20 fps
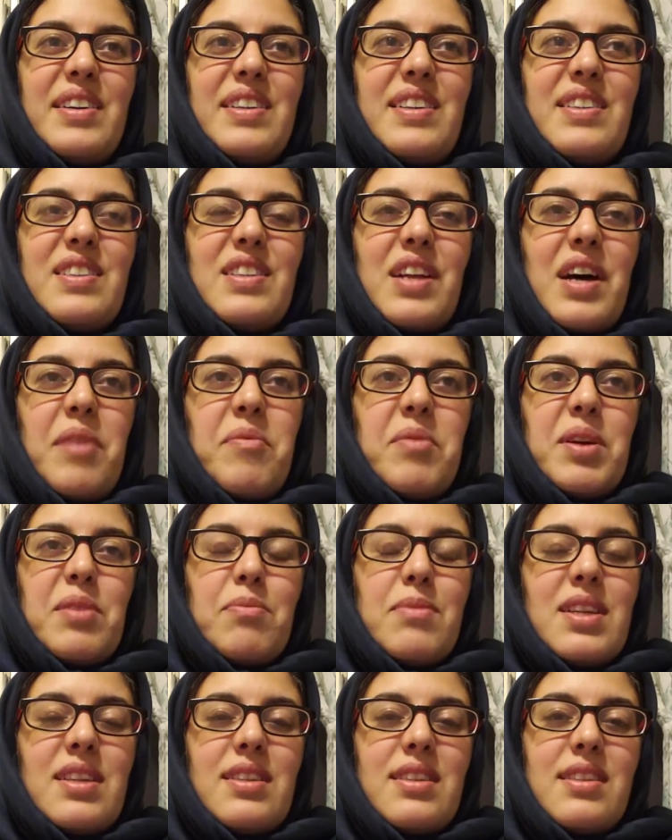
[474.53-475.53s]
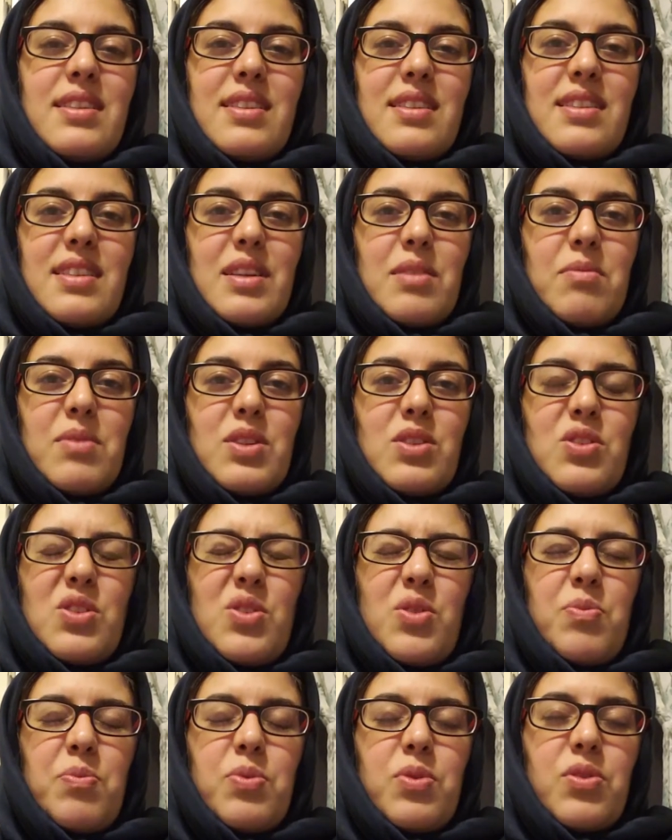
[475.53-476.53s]
Islamic mysticism is
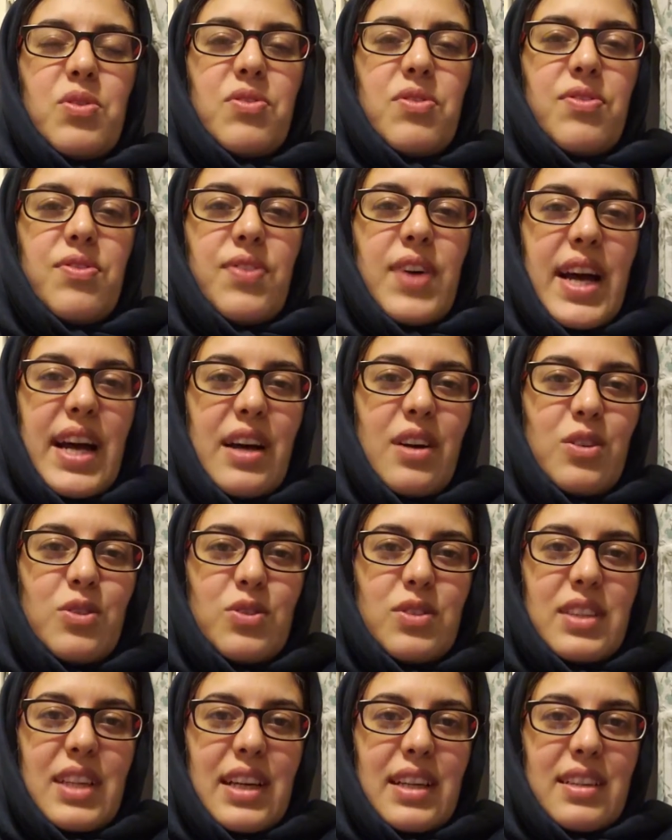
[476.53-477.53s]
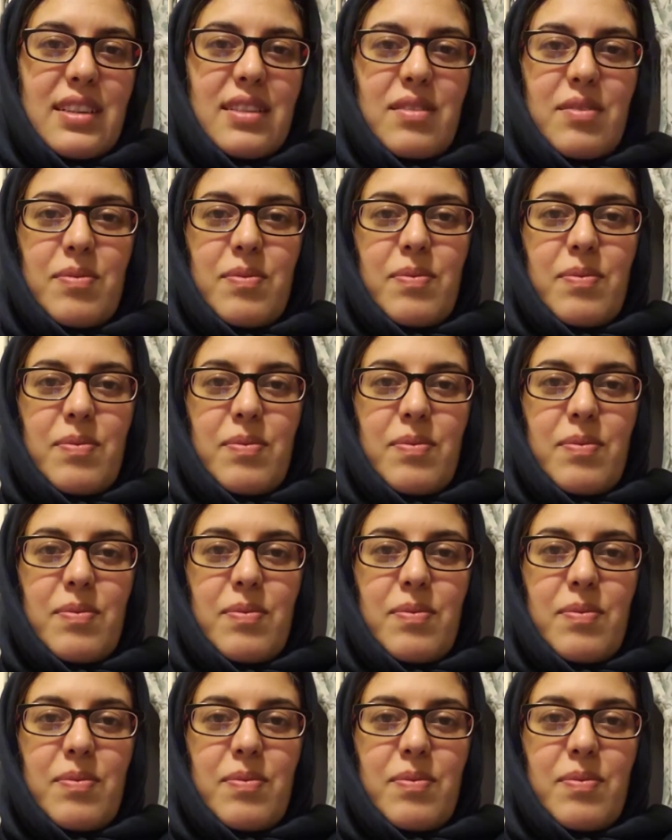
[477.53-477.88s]
so profound that,